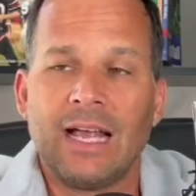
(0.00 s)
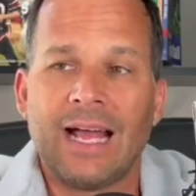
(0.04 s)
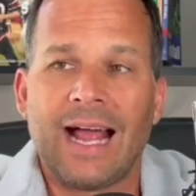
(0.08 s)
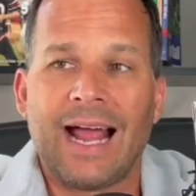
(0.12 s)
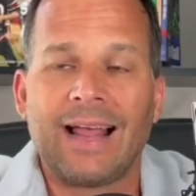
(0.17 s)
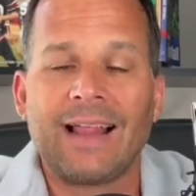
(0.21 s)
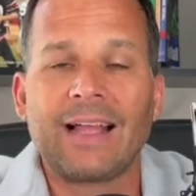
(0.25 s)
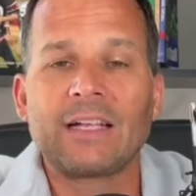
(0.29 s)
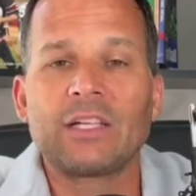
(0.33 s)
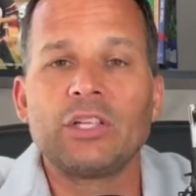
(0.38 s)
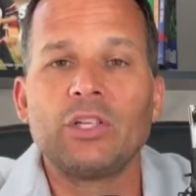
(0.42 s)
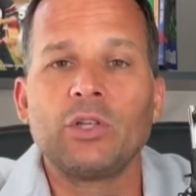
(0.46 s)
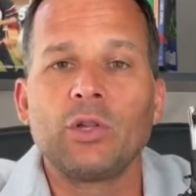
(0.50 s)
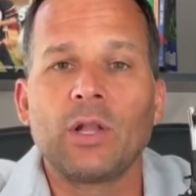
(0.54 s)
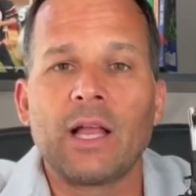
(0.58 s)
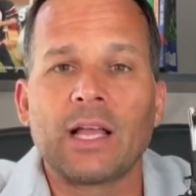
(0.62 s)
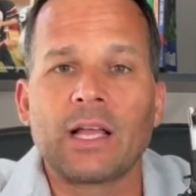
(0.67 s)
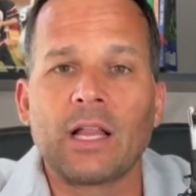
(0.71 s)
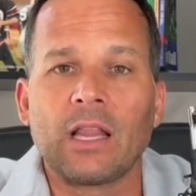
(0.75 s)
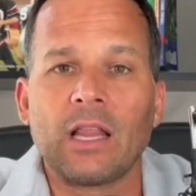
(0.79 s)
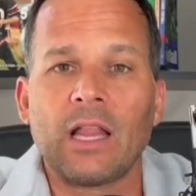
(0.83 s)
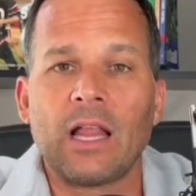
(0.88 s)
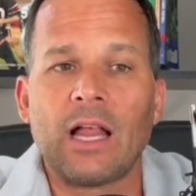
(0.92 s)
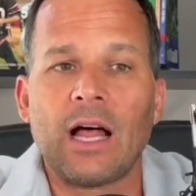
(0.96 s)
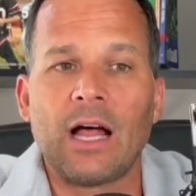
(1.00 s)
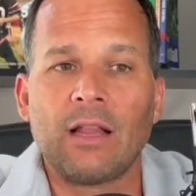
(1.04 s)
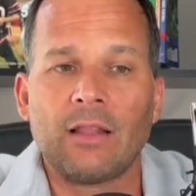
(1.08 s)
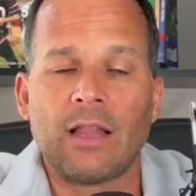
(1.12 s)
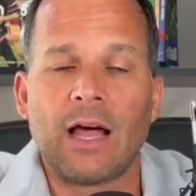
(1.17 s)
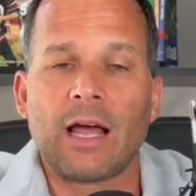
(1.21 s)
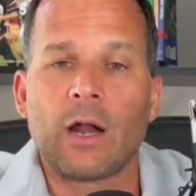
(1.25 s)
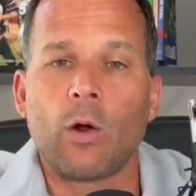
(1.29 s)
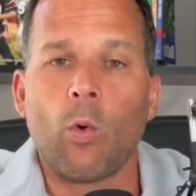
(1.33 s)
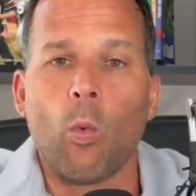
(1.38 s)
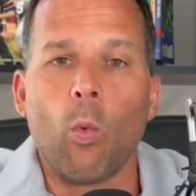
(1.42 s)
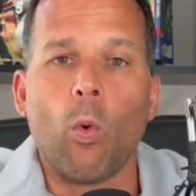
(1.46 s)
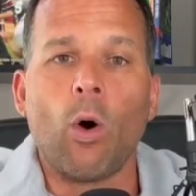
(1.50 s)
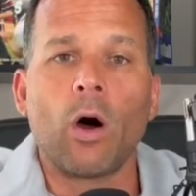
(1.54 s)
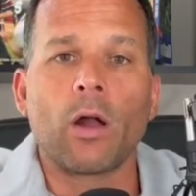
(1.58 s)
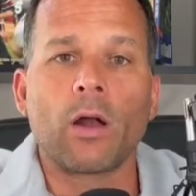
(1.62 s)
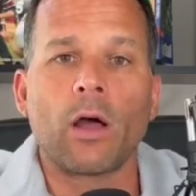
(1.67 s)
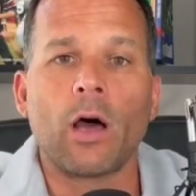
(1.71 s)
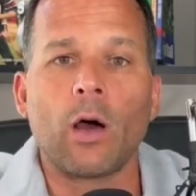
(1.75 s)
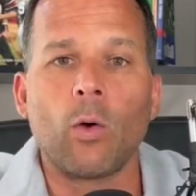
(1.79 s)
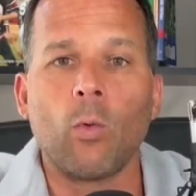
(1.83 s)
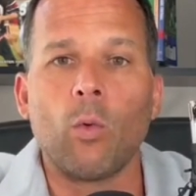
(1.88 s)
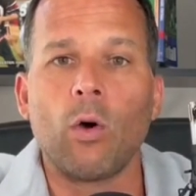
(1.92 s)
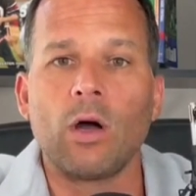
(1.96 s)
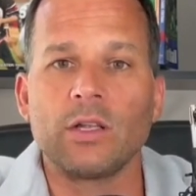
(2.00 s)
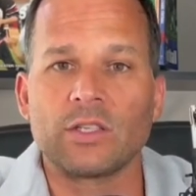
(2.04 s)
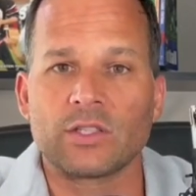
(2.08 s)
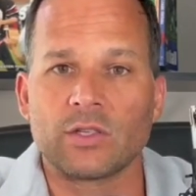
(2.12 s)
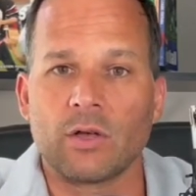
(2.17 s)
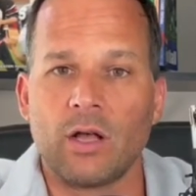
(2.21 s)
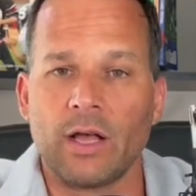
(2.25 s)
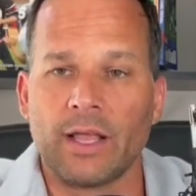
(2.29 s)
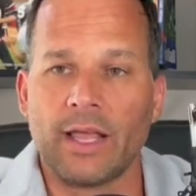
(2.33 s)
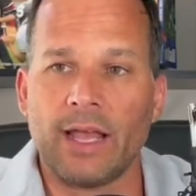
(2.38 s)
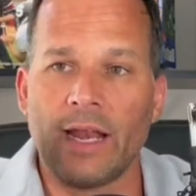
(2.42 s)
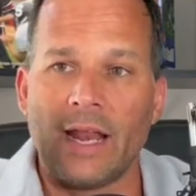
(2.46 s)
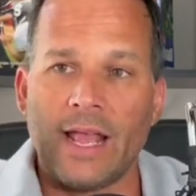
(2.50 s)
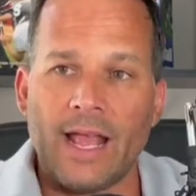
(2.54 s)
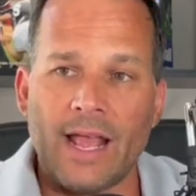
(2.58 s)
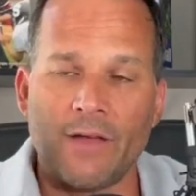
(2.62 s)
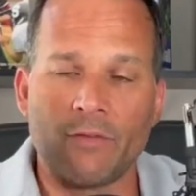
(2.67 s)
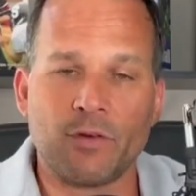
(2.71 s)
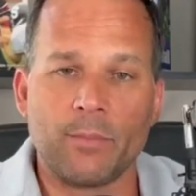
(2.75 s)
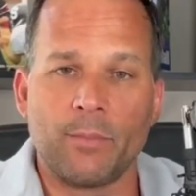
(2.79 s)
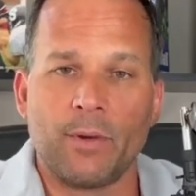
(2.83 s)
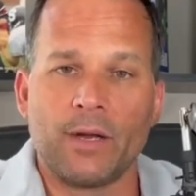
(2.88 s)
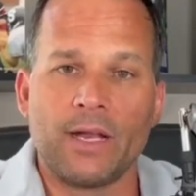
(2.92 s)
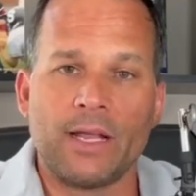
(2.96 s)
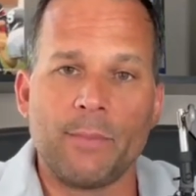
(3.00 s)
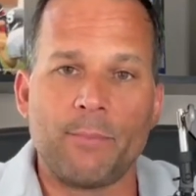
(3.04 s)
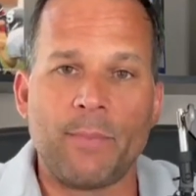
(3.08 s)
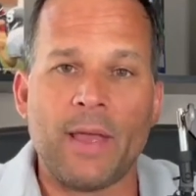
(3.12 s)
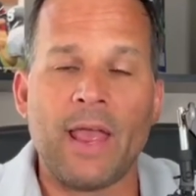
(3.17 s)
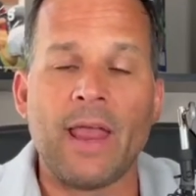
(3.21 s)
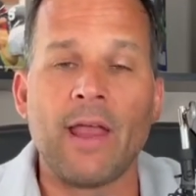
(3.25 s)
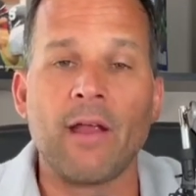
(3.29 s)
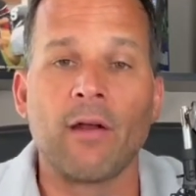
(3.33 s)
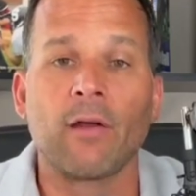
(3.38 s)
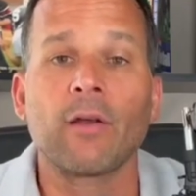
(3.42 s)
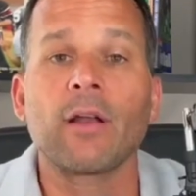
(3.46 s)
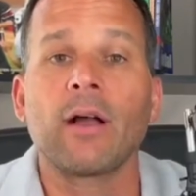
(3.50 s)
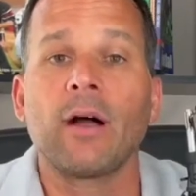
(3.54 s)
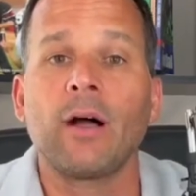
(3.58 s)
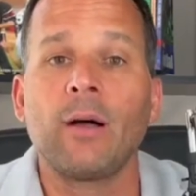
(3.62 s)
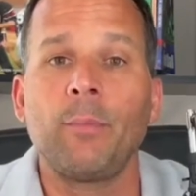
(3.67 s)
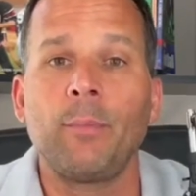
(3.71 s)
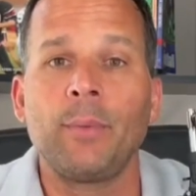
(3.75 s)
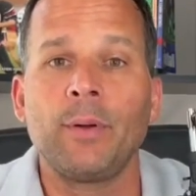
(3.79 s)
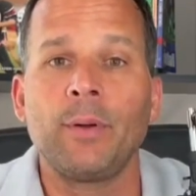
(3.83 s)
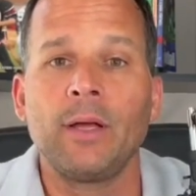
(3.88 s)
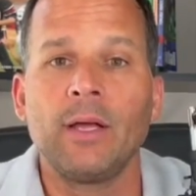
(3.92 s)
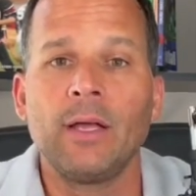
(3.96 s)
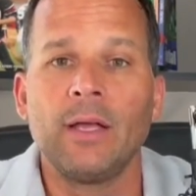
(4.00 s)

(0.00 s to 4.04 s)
I like to do like a lot of one-on-one, so I'll get everybody paired up,